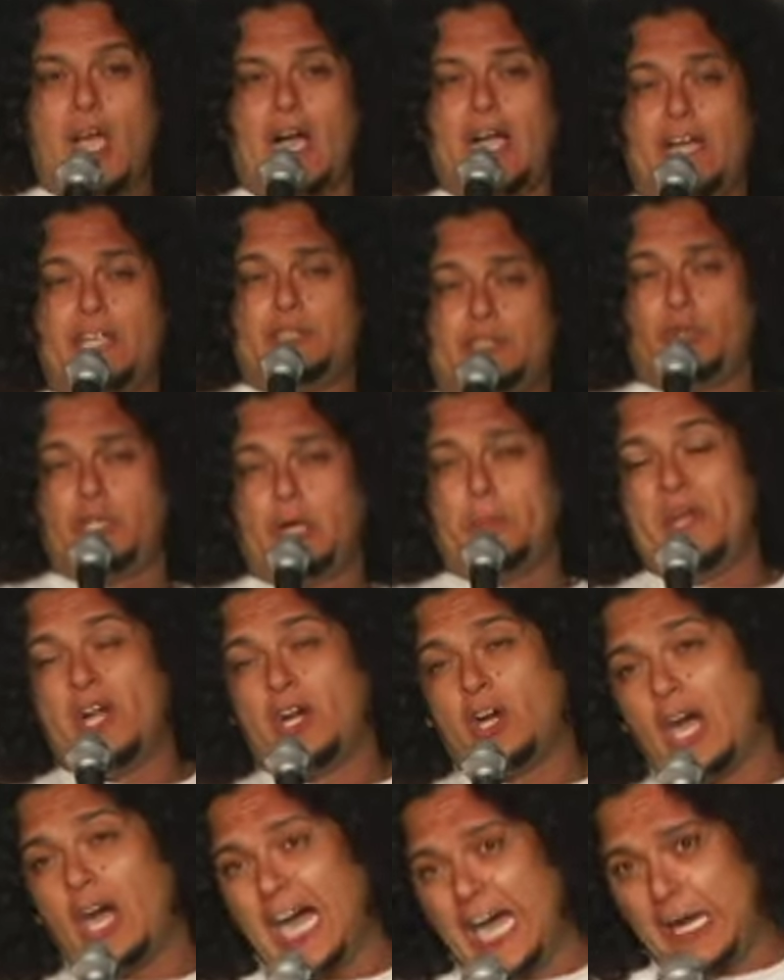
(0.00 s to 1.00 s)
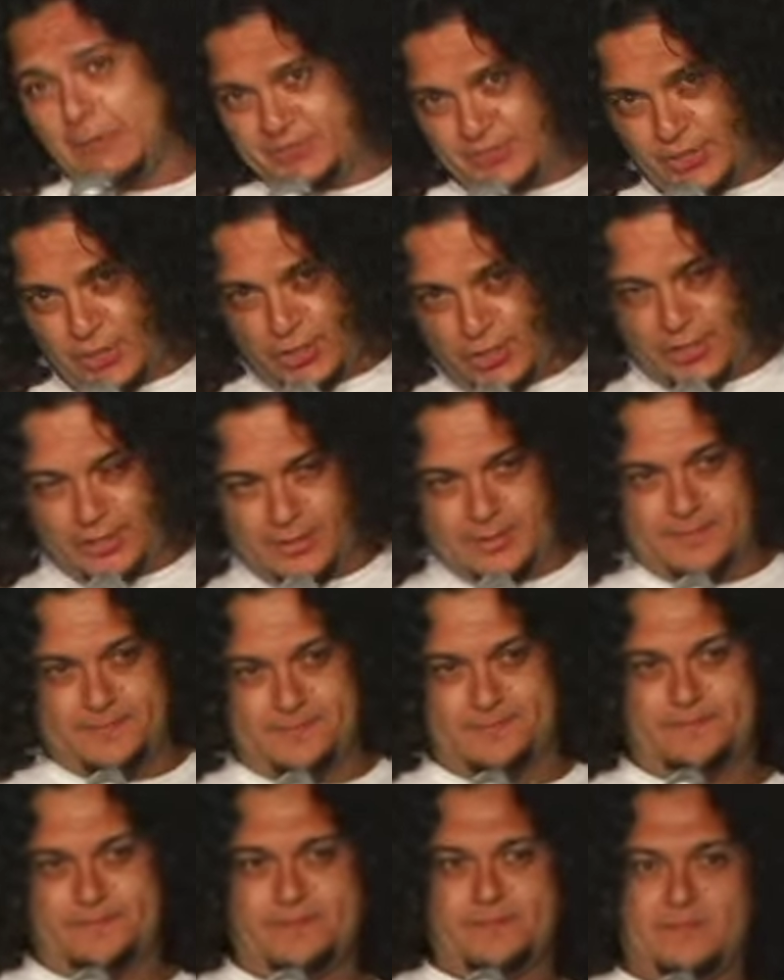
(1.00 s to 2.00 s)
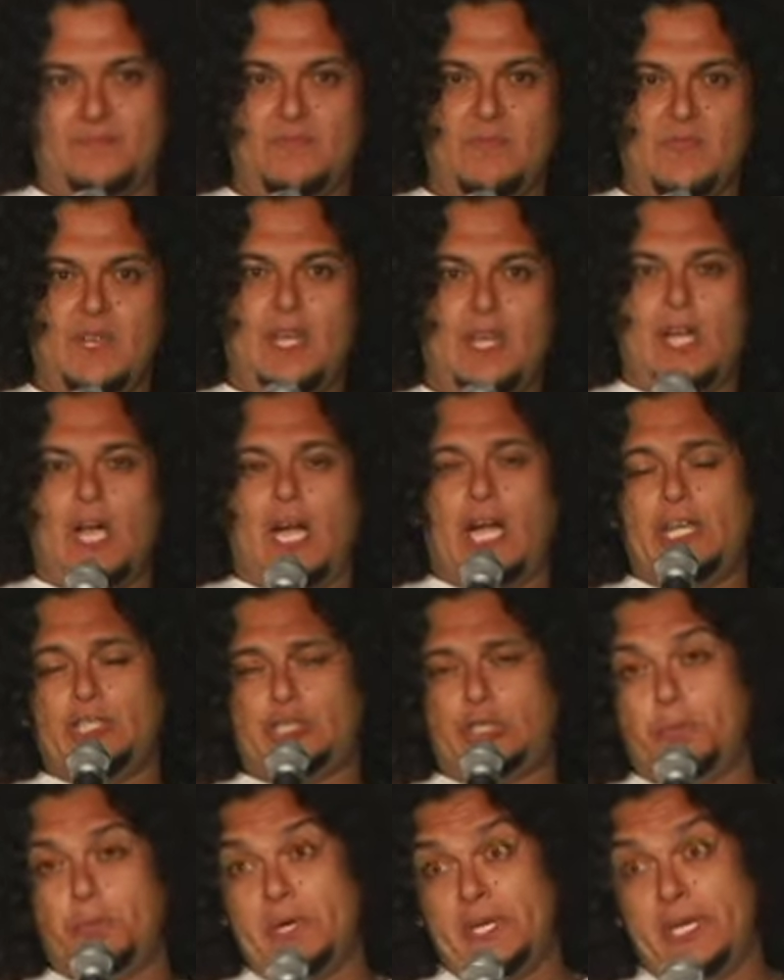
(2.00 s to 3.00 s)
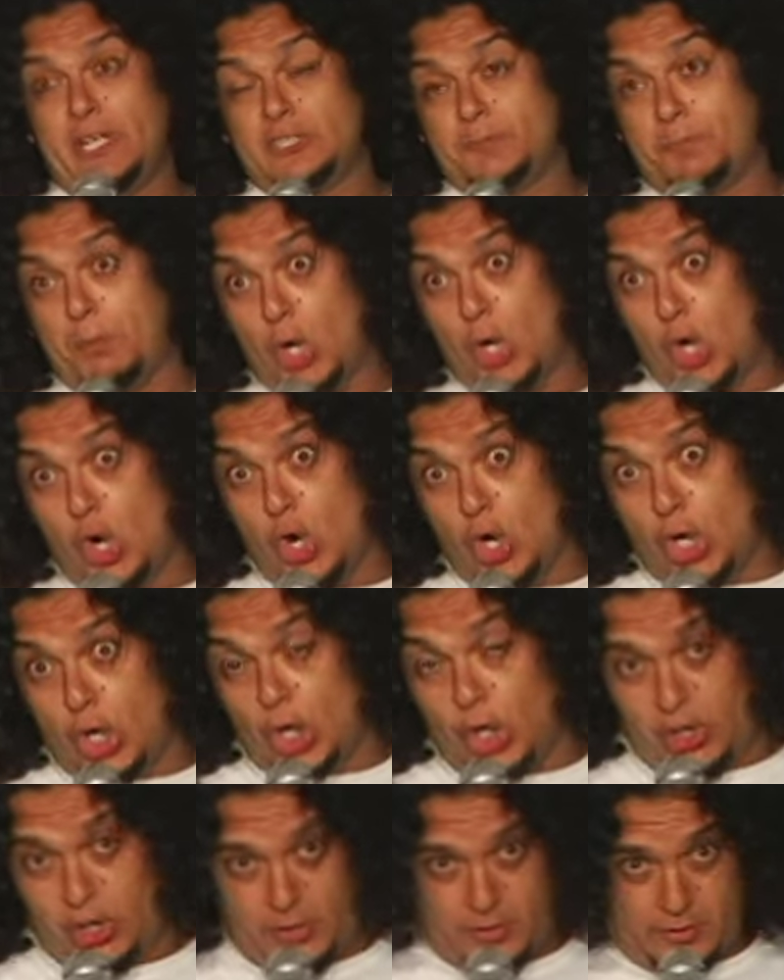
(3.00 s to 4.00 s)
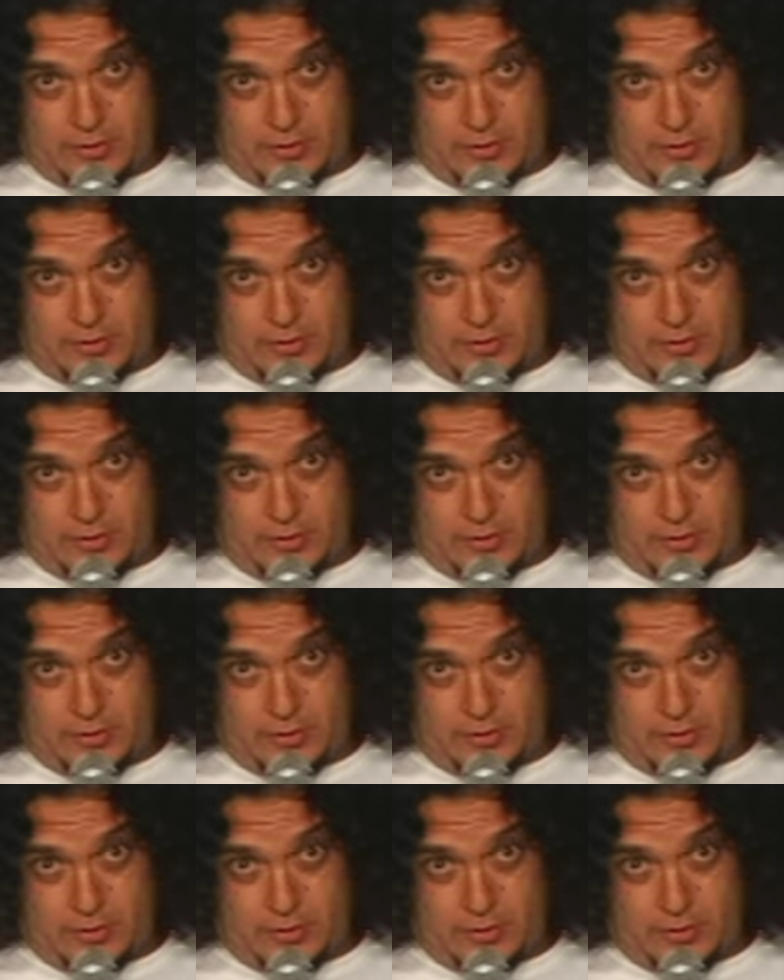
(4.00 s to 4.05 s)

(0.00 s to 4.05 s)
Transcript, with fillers: I used to want to be a cop, sir. I used to be an explorer.